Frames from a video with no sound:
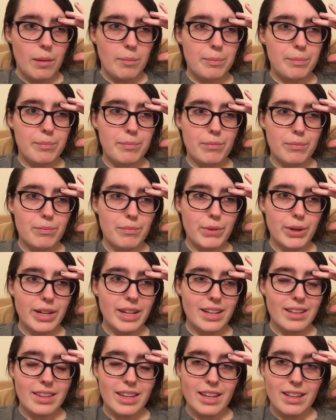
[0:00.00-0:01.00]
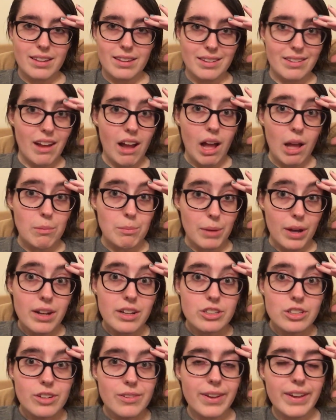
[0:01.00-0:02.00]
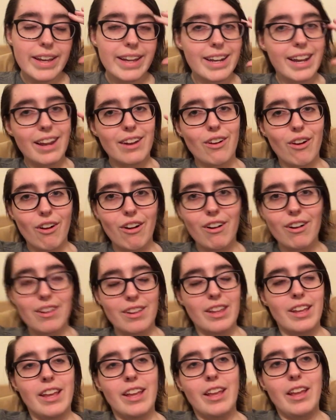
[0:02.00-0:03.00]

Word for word: I'm reading like not much of it at all.